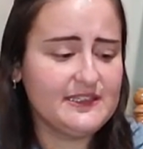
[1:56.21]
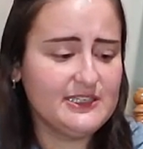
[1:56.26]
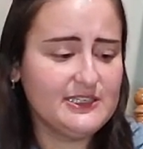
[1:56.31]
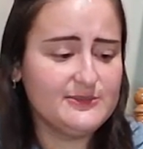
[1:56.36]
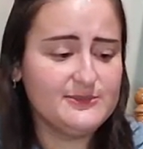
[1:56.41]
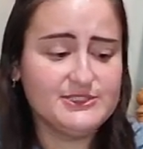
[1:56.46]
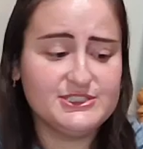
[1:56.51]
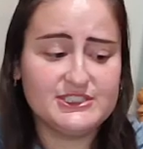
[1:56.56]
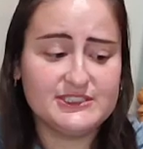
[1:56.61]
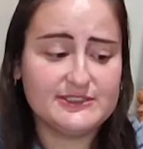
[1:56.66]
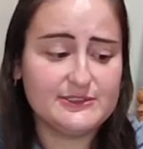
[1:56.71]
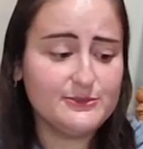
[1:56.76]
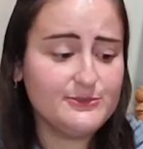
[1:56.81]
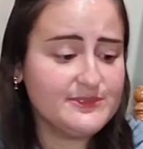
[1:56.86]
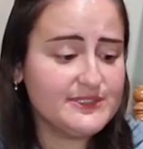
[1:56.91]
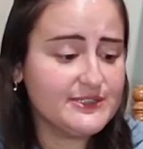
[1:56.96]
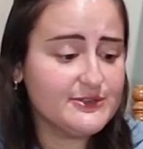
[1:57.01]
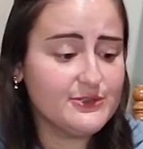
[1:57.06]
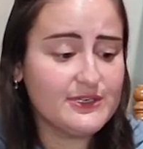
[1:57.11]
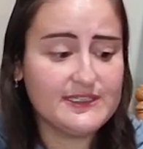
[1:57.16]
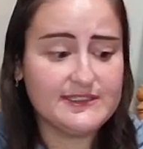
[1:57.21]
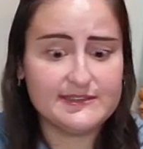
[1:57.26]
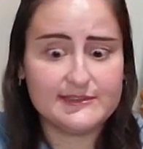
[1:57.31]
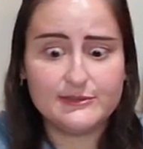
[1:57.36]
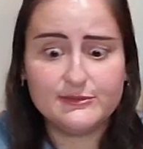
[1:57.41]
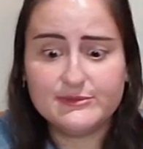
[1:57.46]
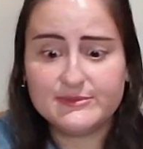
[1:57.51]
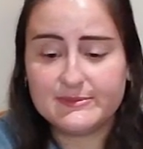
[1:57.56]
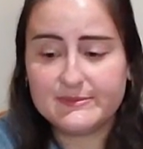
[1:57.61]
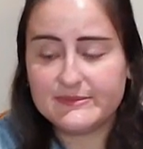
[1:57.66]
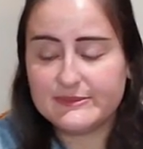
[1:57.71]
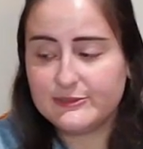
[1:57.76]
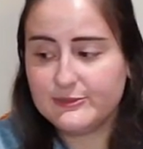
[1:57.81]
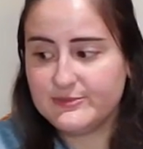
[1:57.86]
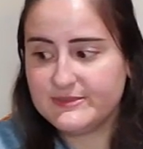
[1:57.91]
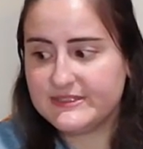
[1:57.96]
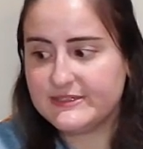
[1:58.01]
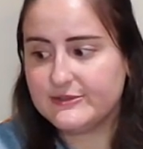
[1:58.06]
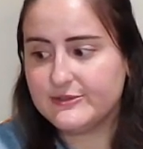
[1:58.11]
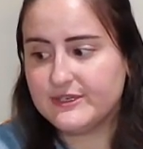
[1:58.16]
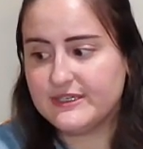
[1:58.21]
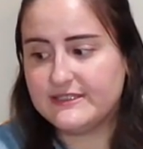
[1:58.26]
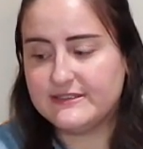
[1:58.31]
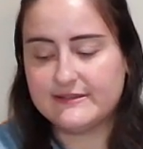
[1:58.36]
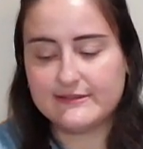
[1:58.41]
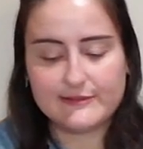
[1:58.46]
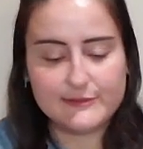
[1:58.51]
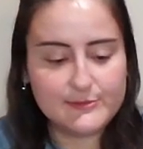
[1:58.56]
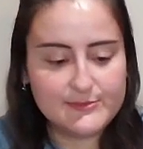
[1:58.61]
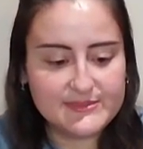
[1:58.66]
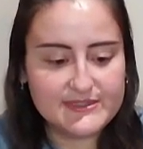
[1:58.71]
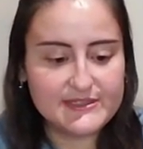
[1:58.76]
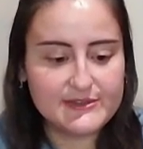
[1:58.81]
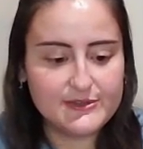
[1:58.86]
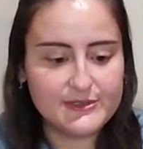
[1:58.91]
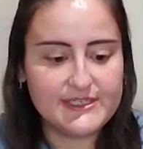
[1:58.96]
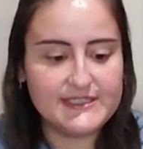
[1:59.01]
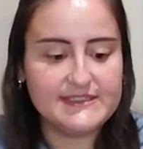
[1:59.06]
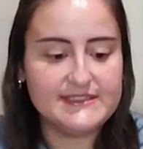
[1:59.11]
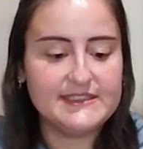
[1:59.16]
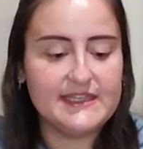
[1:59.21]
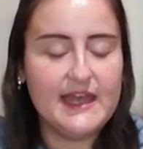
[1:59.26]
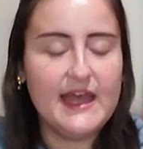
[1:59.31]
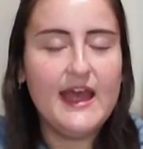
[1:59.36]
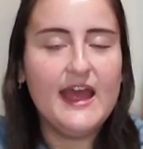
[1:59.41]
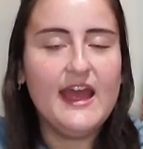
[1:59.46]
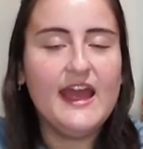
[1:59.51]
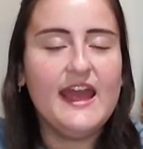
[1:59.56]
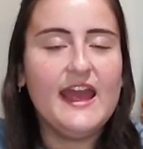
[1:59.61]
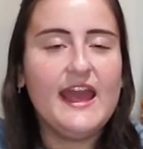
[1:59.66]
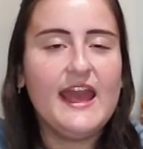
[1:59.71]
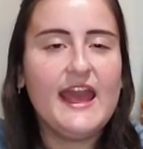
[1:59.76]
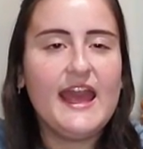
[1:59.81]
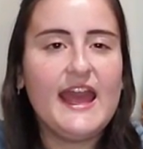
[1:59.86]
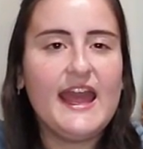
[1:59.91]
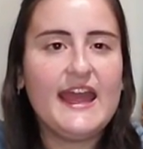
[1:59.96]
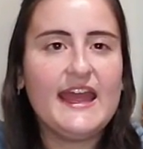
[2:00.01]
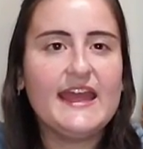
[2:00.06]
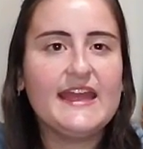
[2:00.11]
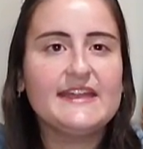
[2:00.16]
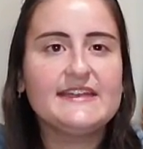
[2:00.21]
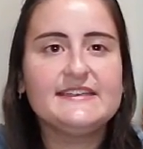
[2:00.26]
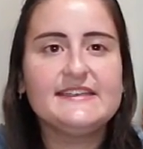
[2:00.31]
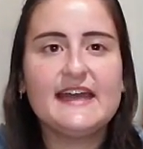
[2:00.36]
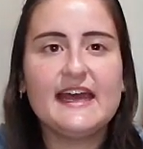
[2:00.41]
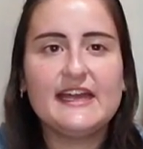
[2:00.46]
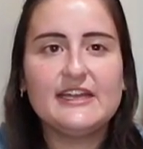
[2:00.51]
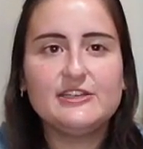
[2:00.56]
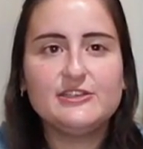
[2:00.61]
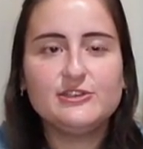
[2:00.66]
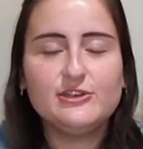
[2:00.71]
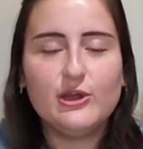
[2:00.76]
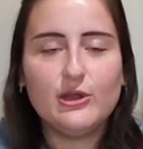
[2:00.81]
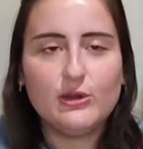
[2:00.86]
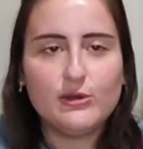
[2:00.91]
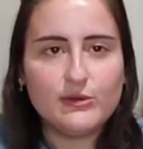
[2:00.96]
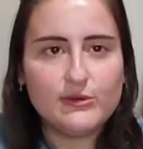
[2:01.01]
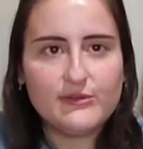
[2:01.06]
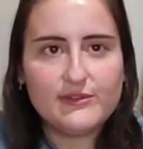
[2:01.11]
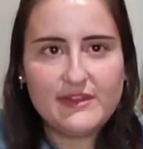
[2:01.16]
It's just loops and threads, loops and threads, loops and threads. And I know